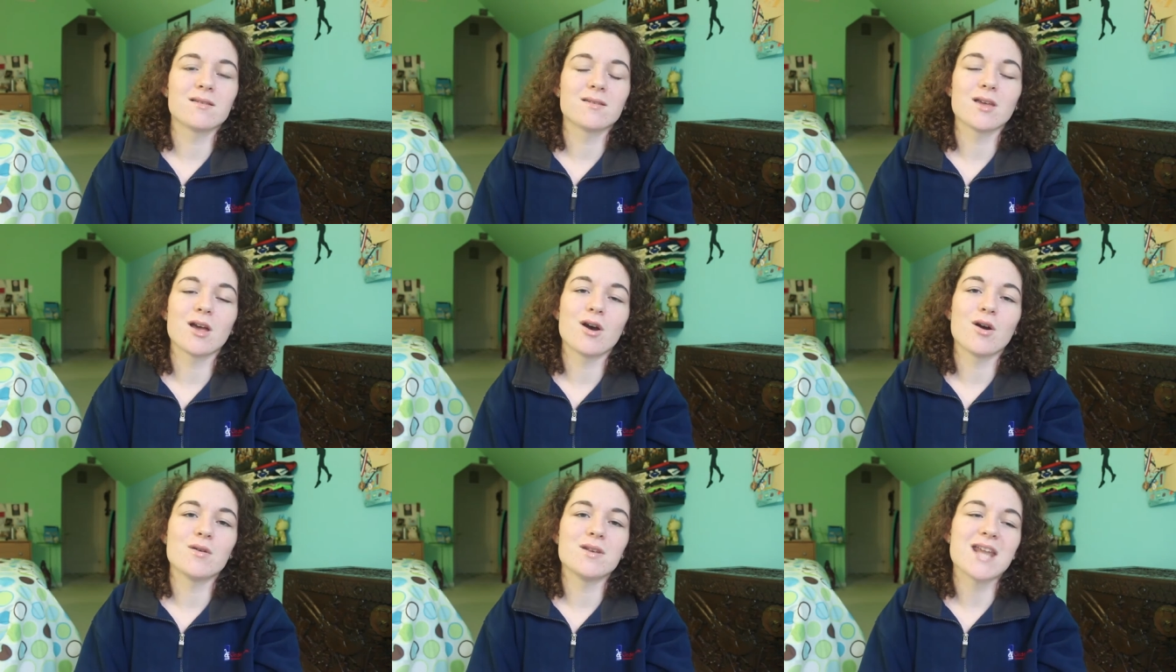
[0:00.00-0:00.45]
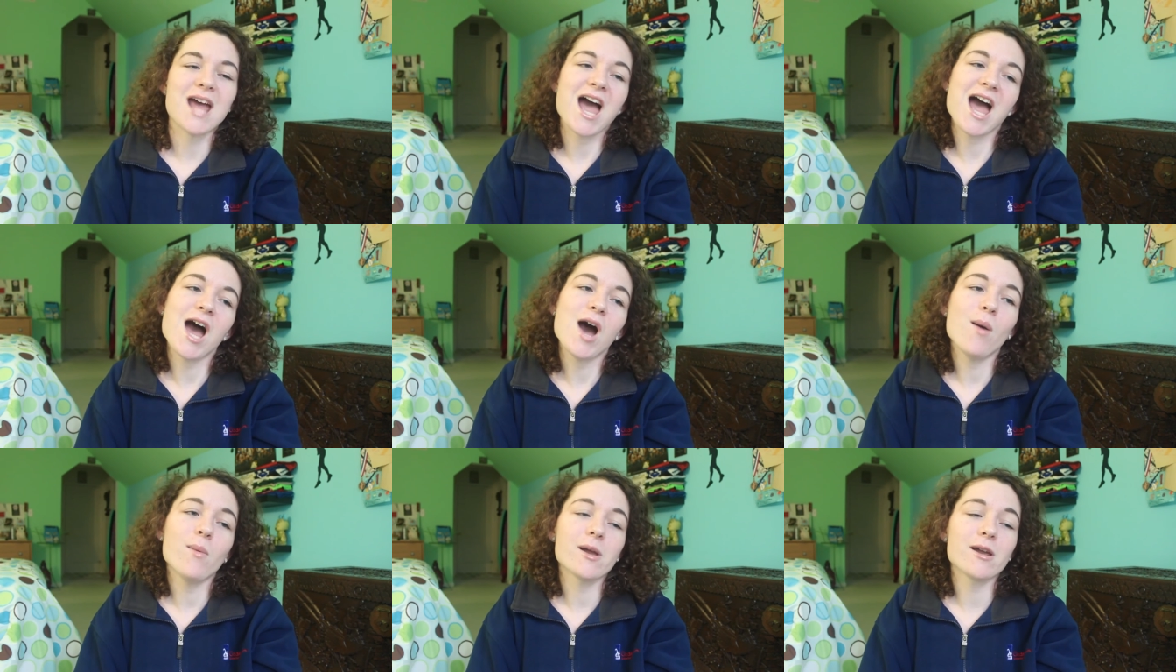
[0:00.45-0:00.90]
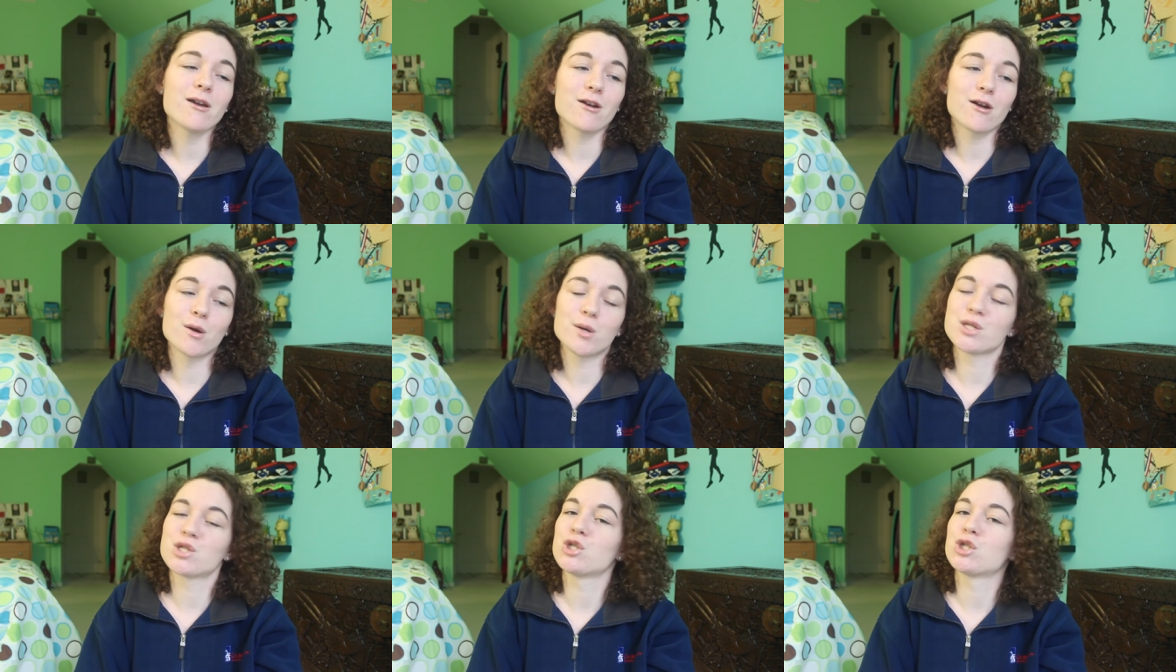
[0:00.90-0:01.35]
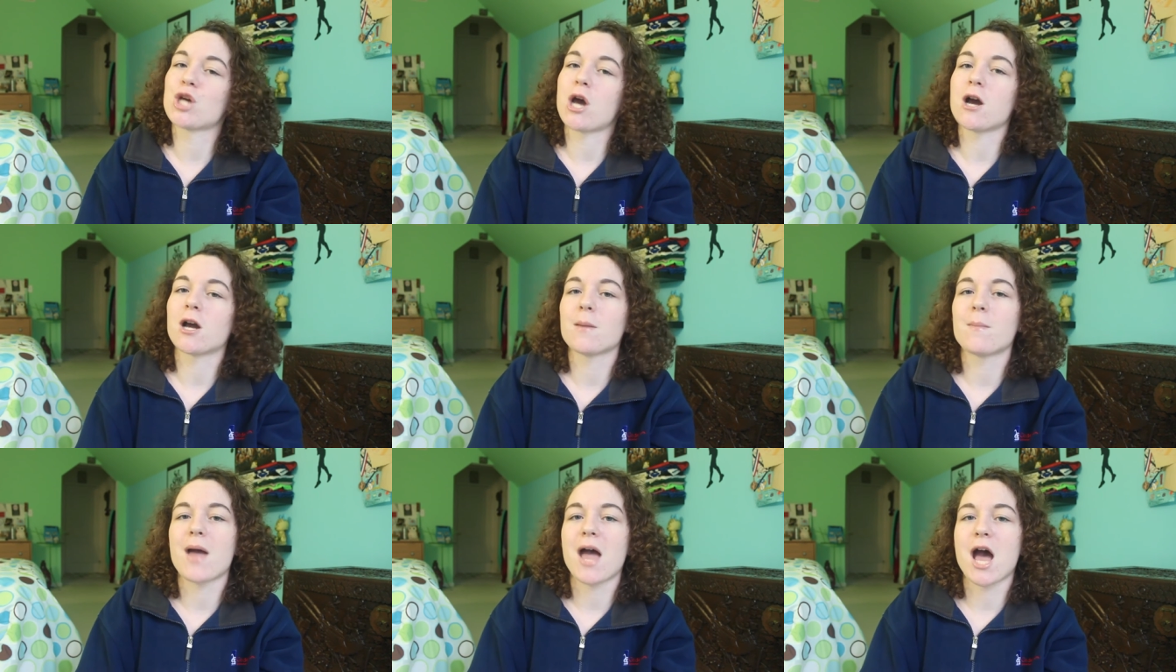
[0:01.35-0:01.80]
So now we are going to
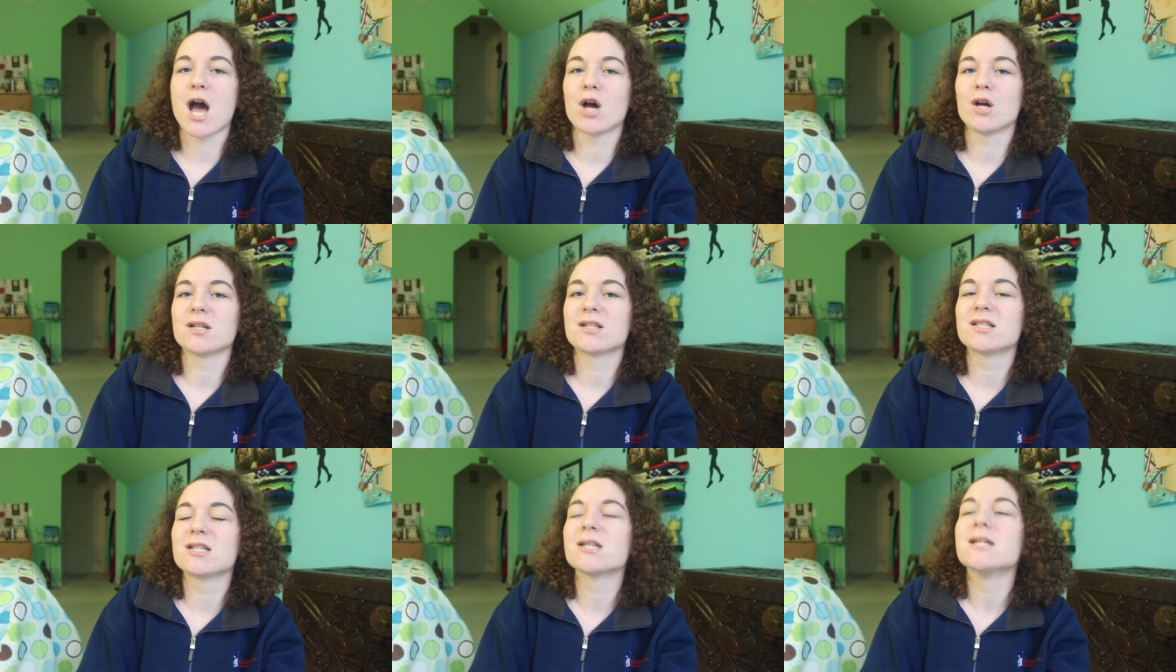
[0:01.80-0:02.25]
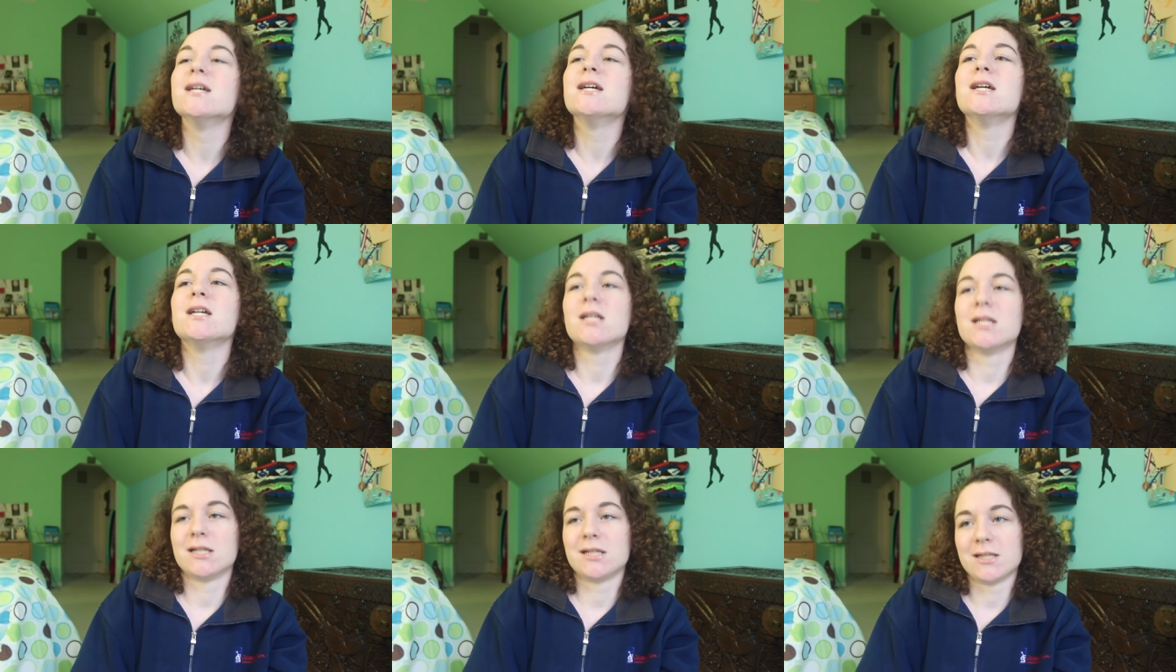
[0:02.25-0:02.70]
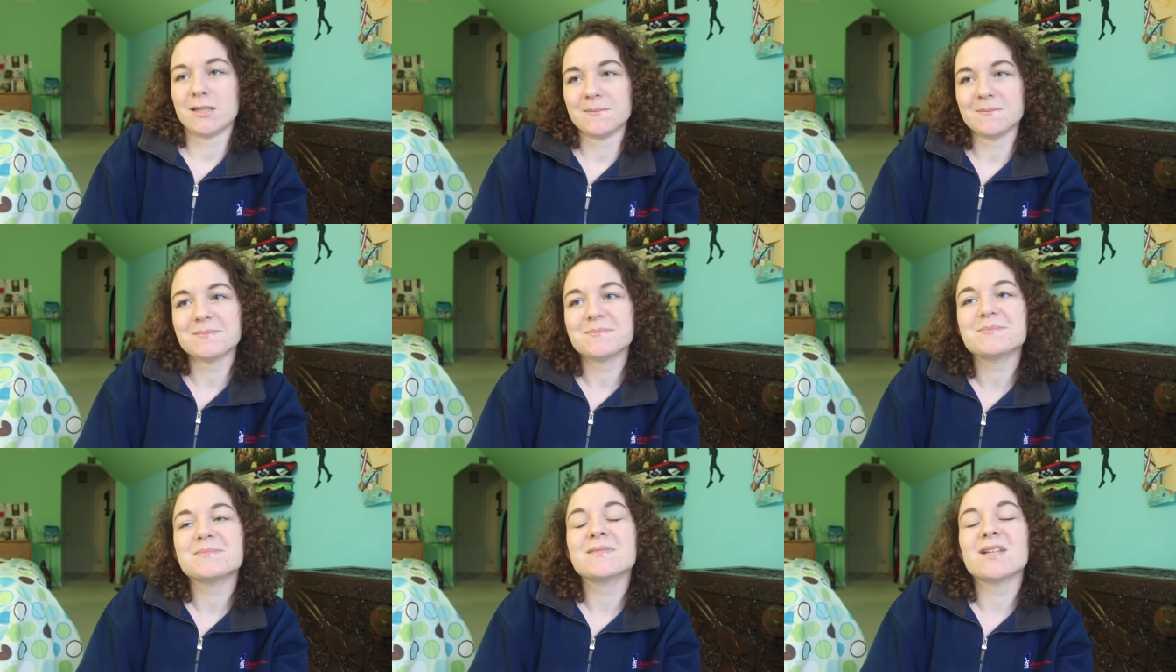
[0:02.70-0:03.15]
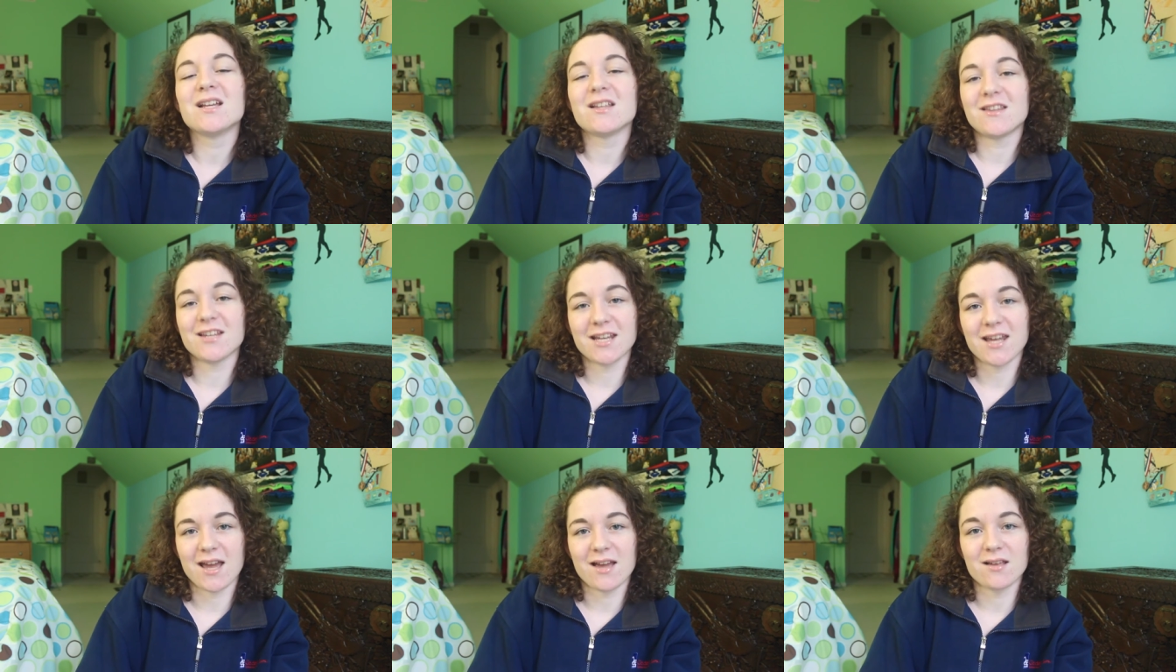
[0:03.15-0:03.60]
talk about
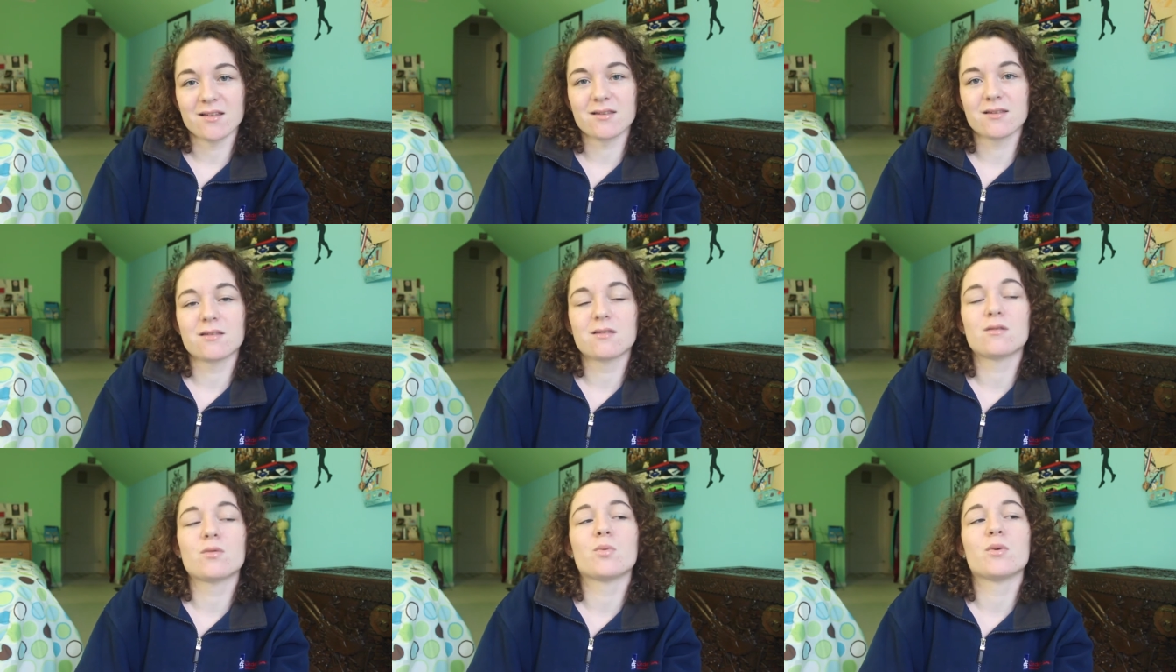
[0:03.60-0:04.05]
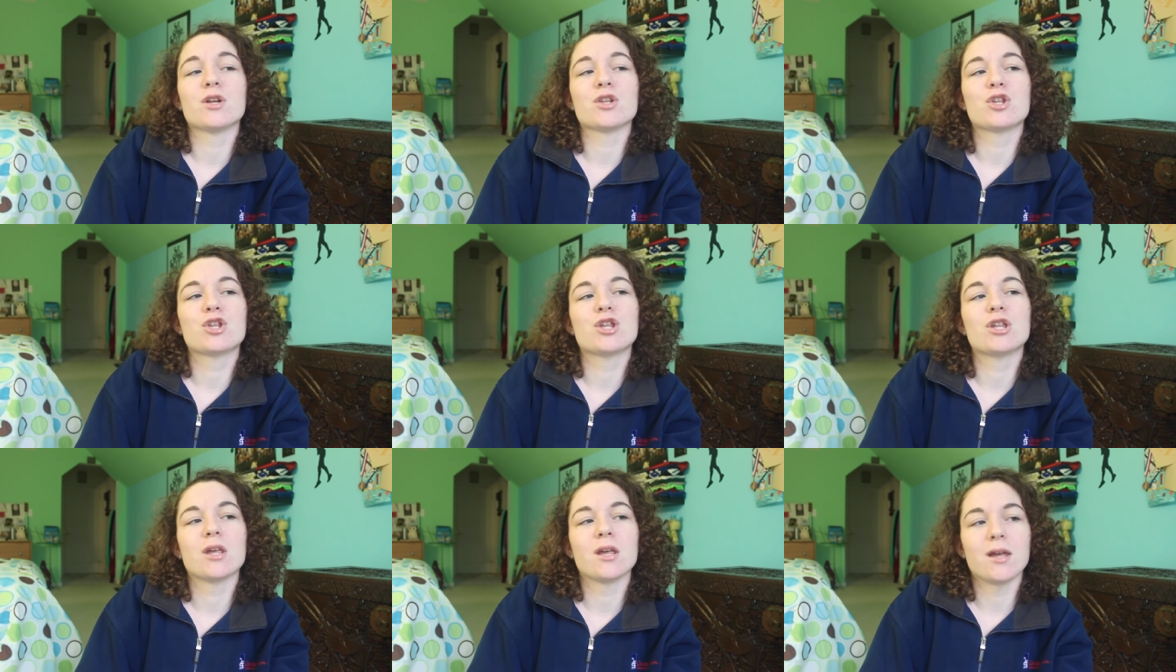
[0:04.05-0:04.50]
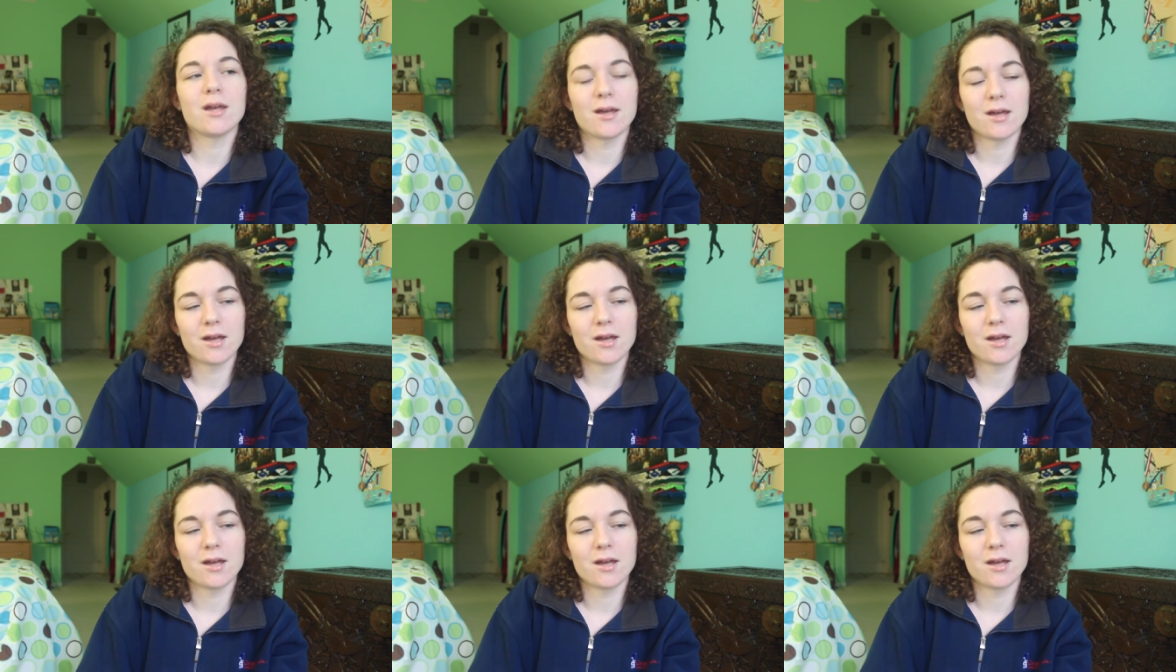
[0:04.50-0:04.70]
the guests, which,